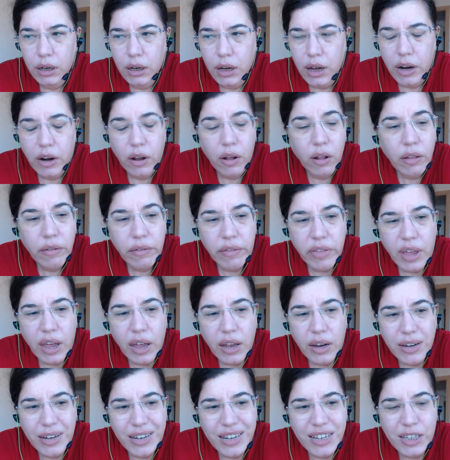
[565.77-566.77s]
And all of
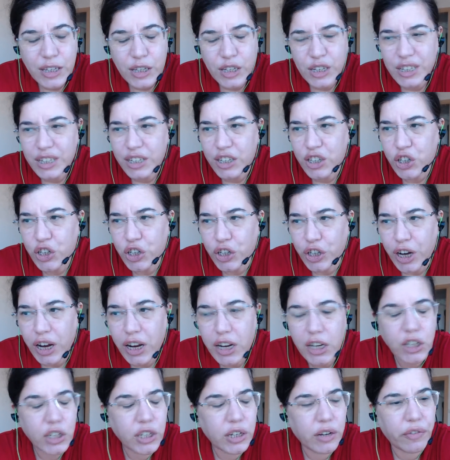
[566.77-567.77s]
that doesn't
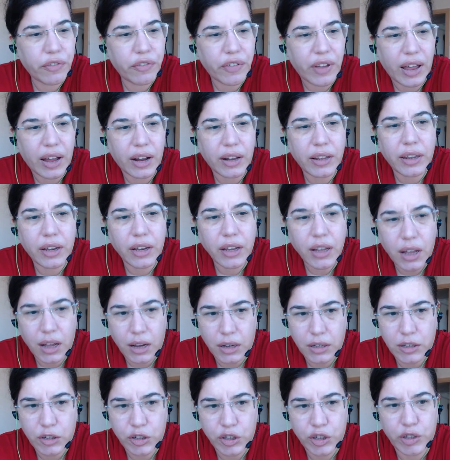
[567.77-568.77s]
change the fact that
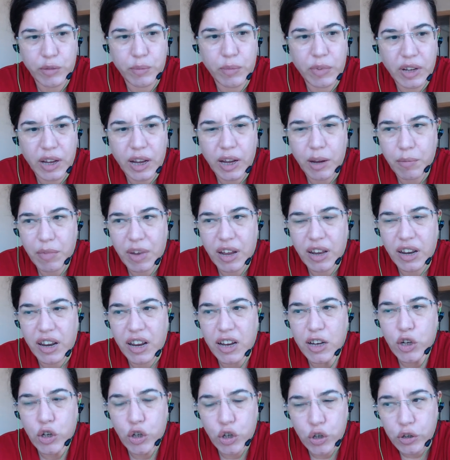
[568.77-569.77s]
guys are to blame and
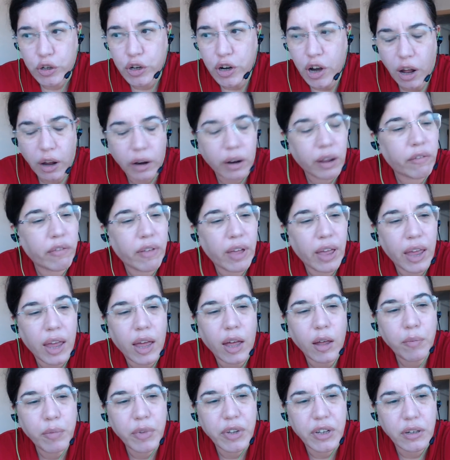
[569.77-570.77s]
it should not have
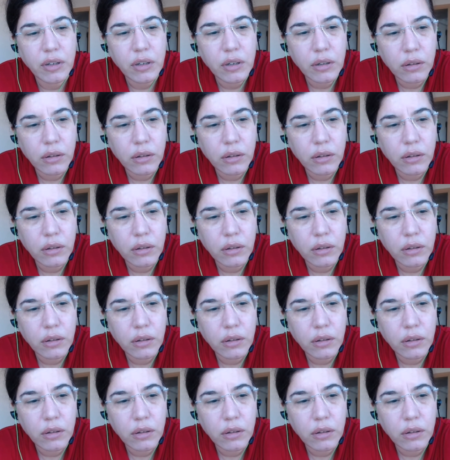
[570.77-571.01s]
happened.